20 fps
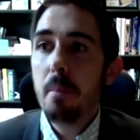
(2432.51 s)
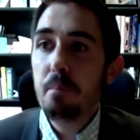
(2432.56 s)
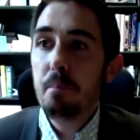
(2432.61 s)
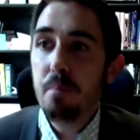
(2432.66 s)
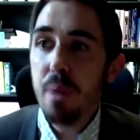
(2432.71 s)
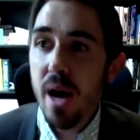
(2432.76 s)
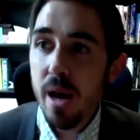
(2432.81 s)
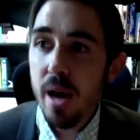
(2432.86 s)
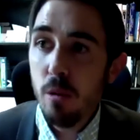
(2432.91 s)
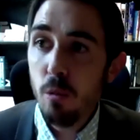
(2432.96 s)

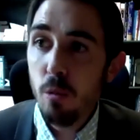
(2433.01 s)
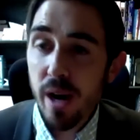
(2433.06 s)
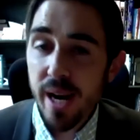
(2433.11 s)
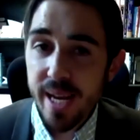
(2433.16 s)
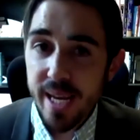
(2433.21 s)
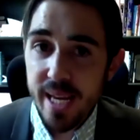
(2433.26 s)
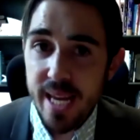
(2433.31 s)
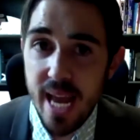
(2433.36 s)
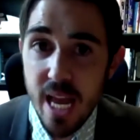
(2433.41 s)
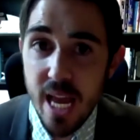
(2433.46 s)
But what I
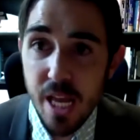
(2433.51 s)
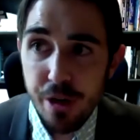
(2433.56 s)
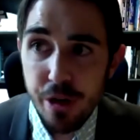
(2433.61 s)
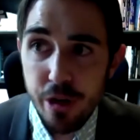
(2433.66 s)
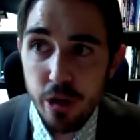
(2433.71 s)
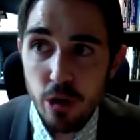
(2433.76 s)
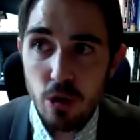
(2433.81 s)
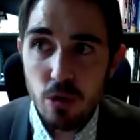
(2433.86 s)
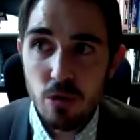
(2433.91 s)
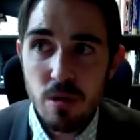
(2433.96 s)
can
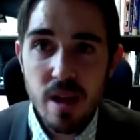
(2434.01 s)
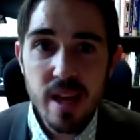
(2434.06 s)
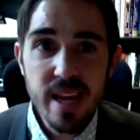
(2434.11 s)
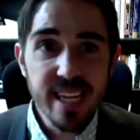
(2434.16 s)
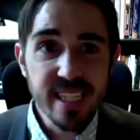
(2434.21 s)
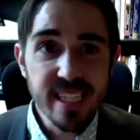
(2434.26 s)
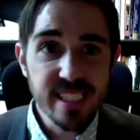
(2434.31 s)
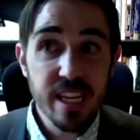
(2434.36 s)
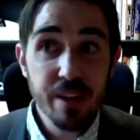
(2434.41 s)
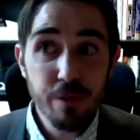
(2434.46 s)
do
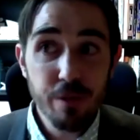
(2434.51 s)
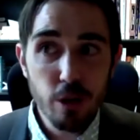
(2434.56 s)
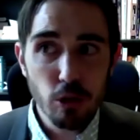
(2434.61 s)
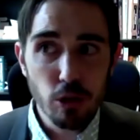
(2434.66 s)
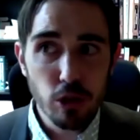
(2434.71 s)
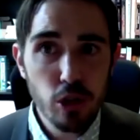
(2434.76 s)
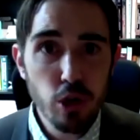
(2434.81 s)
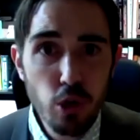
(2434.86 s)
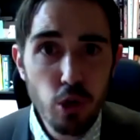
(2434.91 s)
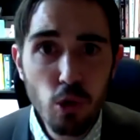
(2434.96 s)
is give you a
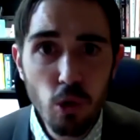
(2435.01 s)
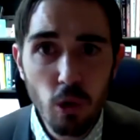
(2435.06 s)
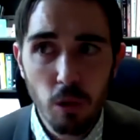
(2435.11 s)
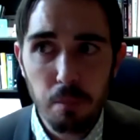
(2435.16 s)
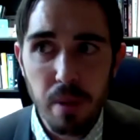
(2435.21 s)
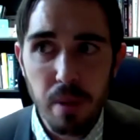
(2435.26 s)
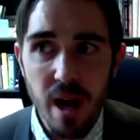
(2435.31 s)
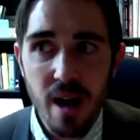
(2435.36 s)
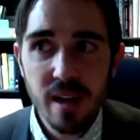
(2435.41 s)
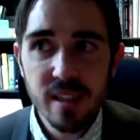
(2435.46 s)

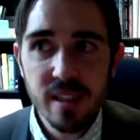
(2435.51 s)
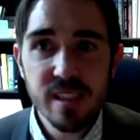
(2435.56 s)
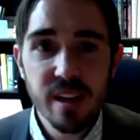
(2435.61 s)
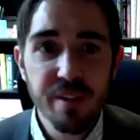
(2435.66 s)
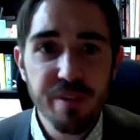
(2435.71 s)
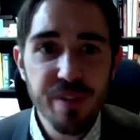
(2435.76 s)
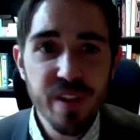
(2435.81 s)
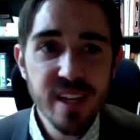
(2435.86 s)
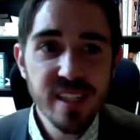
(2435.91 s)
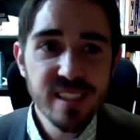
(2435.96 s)
toolbox of
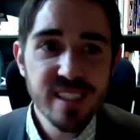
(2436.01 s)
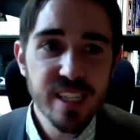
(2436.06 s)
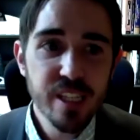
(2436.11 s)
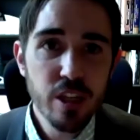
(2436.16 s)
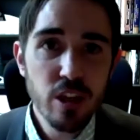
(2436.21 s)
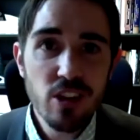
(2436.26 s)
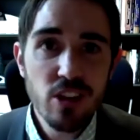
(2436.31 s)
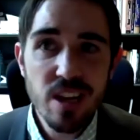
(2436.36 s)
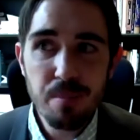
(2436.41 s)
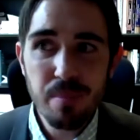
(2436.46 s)
things that
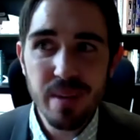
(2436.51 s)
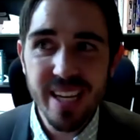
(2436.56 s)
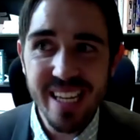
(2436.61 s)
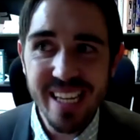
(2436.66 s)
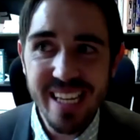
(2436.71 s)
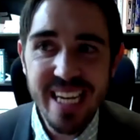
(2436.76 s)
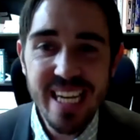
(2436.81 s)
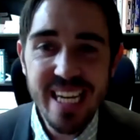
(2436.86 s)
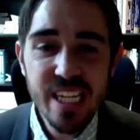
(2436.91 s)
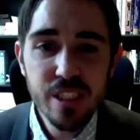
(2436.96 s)
you can
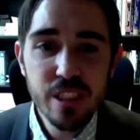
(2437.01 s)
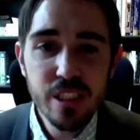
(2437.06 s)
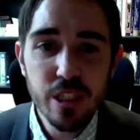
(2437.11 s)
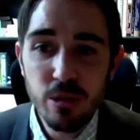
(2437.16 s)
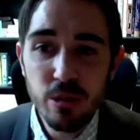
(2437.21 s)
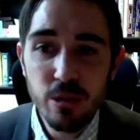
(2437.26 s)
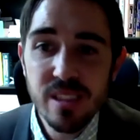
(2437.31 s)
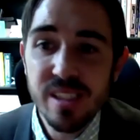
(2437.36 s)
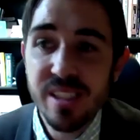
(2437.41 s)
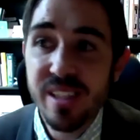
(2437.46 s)
begin
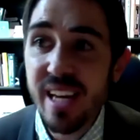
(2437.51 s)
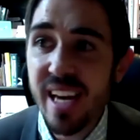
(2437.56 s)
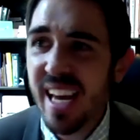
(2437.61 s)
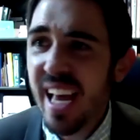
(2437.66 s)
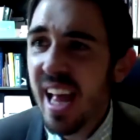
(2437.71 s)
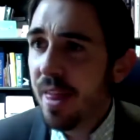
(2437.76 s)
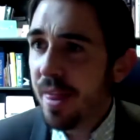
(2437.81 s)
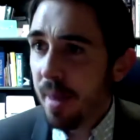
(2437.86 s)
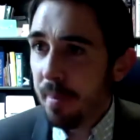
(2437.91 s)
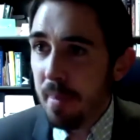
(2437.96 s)
doing today
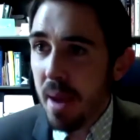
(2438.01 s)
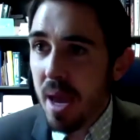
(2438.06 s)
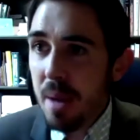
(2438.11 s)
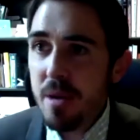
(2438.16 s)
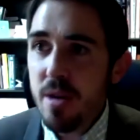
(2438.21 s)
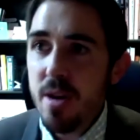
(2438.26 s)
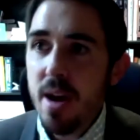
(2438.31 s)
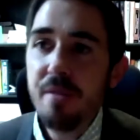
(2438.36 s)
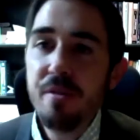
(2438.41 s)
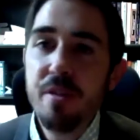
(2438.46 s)
that maybe
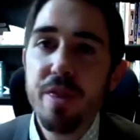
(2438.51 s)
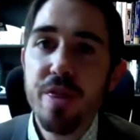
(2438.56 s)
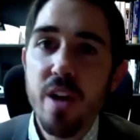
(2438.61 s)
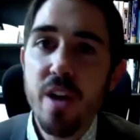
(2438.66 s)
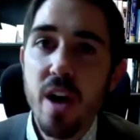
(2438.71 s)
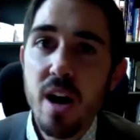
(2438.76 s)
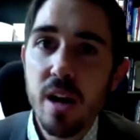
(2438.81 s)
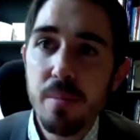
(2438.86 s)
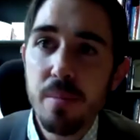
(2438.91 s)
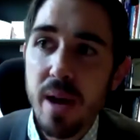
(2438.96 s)
you haven't
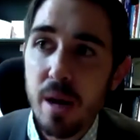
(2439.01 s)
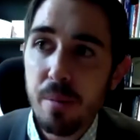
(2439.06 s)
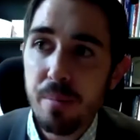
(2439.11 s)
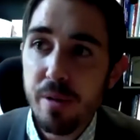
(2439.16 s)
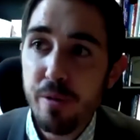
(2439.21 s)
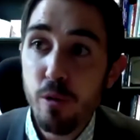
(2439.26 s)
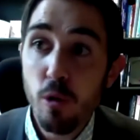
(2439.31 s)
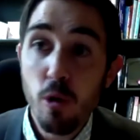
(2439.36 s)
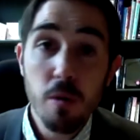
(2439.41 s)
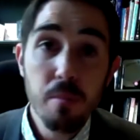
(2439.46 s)
thought about
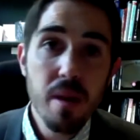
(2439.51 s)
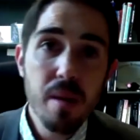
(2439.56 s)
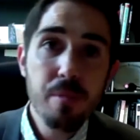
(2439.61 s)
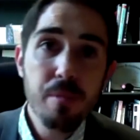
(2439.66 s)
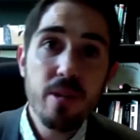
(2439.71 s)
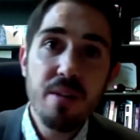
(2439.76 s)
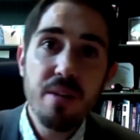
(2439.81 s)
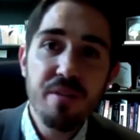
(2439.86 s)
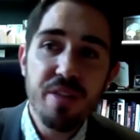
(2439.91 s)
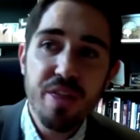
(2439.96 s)
before, maybe you
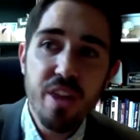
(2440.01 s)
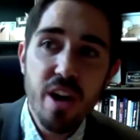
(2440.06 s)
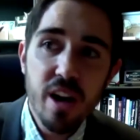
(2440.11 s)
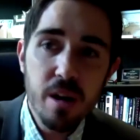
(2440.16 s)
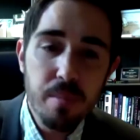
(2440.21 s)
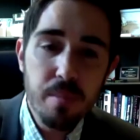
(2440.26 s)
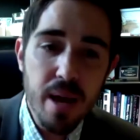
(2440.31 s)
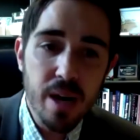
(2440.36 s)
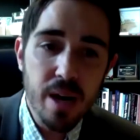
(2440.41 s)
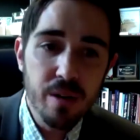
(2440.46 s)
haven't thought
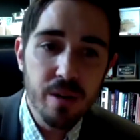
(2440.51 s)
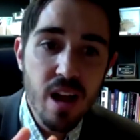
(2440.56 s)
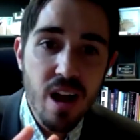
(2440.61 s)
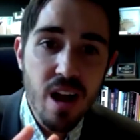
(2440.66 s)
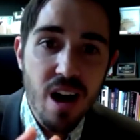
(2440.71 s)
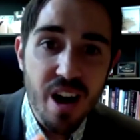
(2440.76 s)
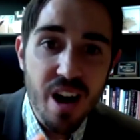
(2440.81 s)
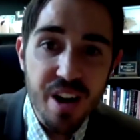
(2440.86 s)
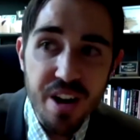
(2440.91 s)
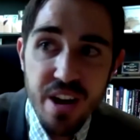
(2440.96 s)
about
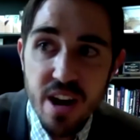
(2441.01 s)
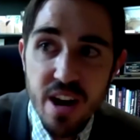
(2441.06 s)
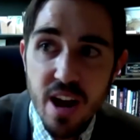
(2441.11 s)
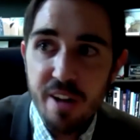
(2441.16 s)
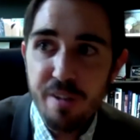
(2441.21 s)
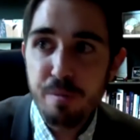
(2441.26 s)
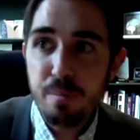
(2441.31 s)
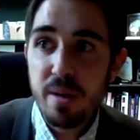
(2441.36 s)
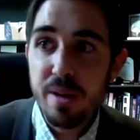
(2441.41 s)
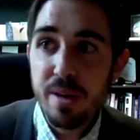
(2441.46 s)

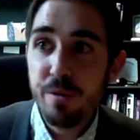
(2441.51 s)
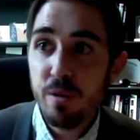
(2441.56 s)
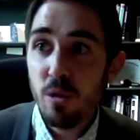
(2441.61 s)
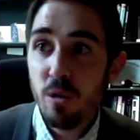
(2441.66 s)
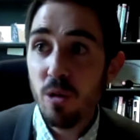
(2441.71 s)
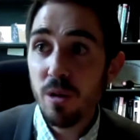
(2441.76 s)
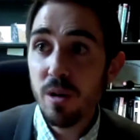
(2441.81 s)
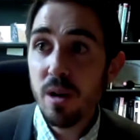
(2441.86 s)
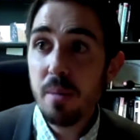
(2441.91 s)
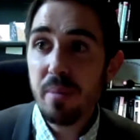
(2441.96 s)
enough
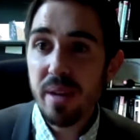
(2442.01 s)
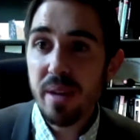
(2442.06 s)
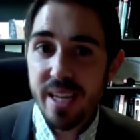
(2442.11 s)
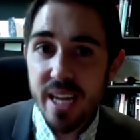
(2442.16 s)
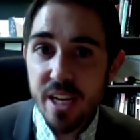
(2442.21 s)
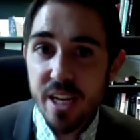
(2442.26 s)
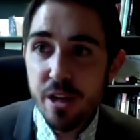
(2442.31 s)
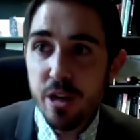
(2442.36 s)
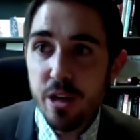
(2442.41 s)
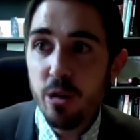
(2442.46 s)
before.
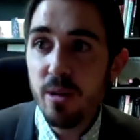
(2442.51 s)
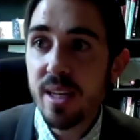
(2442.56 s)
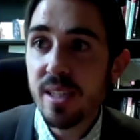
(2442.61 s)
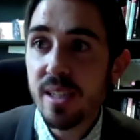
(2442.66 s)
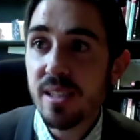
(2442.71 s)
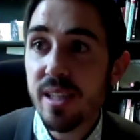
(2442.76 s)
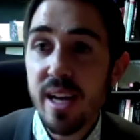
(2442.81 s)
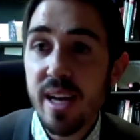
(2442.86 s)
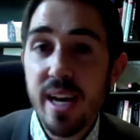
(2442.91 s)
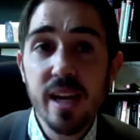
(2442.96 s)
Begin doing it
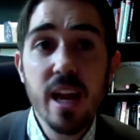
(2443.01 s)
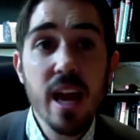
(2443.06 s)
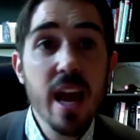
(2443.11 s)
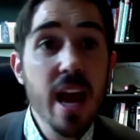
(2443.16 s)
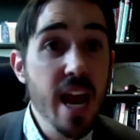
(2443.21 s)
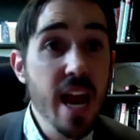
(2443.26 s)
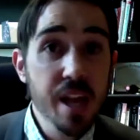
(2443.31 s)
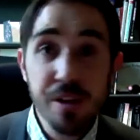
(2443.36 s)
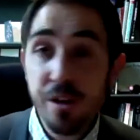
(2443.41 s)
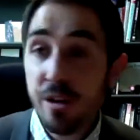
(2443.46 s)
today,
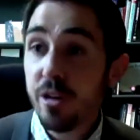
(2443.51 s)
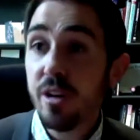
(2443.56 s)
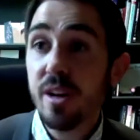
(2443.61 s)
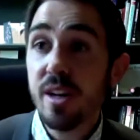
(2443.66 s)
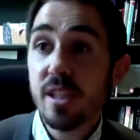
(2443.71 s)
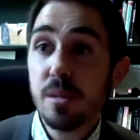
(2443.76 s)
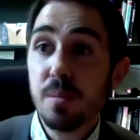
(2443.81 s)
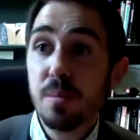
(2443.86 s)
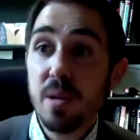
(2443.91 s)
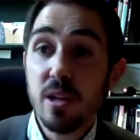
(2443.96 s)
and you're going to
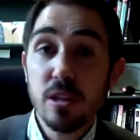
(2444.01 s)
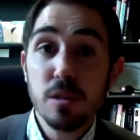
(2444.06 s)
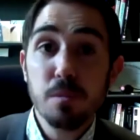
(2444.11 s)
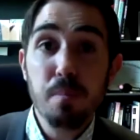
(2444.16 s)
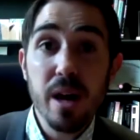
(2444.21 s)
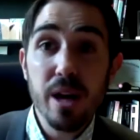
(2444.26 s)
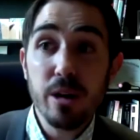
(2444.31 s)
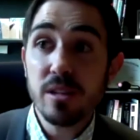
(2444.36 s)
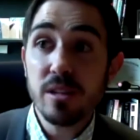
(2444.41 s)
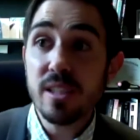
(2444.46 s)
experience
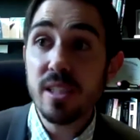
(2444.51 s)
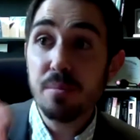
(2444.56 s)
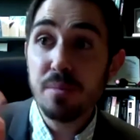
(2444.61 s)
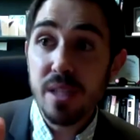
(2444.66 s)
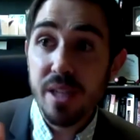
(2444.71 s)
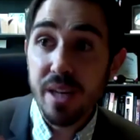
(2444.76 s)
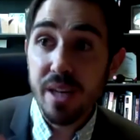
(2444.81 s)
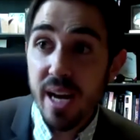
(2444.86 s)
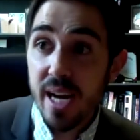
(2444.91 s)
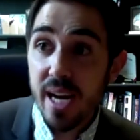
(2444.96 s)
better sleep
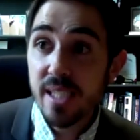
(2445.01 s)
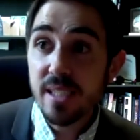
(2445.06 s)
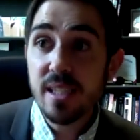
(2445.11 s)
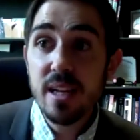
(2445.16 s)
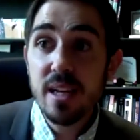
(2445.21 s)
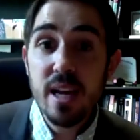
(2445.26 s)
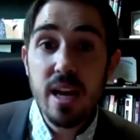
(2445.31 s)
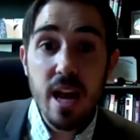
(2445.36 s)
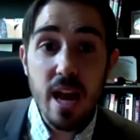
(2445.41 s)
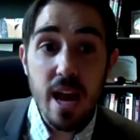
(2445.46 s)
tonight
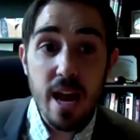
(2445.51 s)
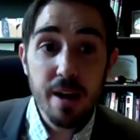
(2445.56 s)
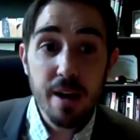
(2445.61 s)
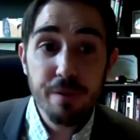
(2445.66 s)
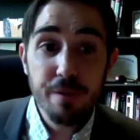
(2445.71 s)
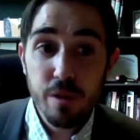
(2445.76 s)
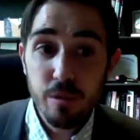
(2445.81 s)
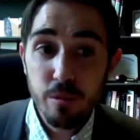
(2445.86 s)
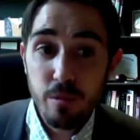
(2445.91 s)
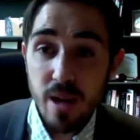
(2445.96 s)
and
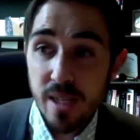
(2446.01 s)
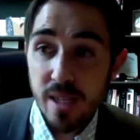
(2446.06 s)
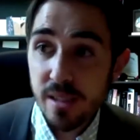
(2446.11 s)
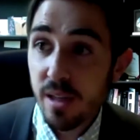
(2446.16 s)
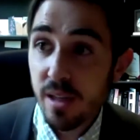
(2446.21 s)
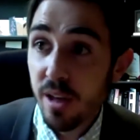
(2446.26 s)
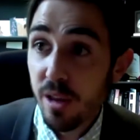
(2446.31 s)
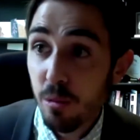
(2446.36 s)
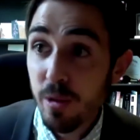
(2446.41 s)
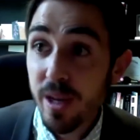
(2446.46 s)
for the rest
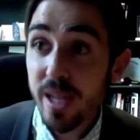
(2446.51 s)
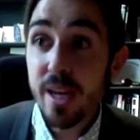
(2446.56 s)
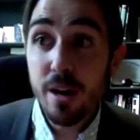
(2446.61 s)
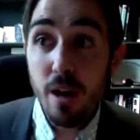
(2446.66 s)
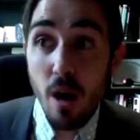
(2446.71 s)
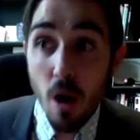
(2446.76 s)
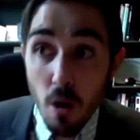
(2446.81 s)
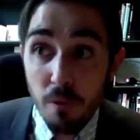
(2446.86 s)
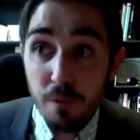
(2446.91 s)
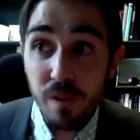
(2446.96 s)
of the week, and
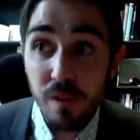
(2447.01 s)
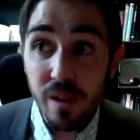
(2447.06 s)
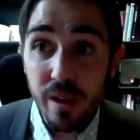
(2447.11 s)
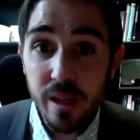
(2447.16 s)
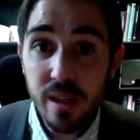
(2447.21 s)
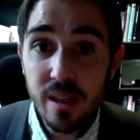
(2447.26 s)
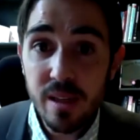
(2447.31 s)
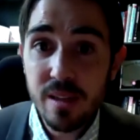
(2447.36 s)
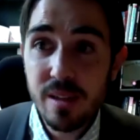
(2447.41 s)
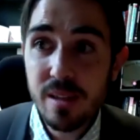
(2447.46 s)

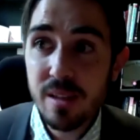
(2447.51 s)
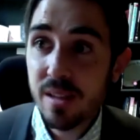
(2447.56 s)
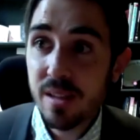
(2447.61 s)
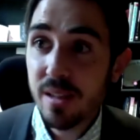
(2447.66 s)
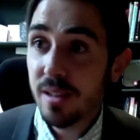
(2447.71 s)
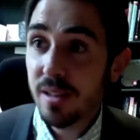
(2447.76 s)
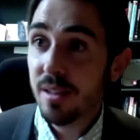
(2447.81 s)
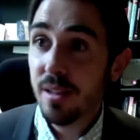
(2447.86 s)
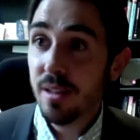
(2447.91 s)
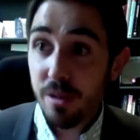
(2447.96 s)
hopefully, you
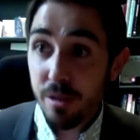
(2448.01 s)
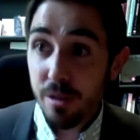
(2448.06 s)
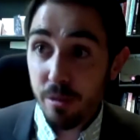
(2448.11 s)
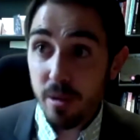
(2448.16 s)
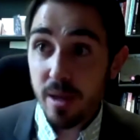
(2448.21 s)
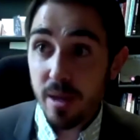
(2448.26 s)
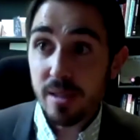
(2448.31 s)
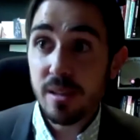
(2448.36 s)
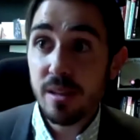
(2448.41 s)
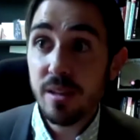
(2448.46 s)
know, the
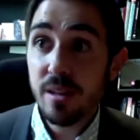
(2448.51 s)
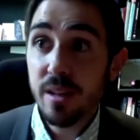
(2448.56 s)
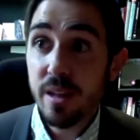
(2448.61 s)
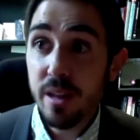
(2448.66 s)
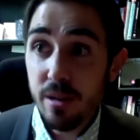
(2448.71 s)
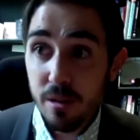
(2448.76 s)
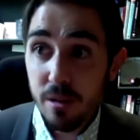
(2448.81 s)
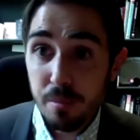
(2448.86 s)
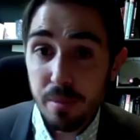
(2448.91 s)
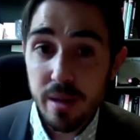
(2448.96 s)
rest of the year
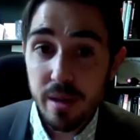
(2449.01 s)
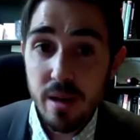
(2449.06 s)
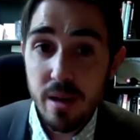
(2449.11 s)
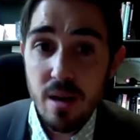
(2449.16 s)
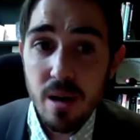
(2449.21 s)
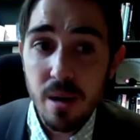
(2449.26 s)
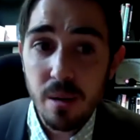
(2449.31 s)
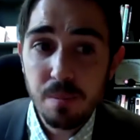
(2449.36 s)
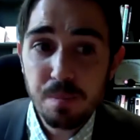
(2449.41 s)
and beyond.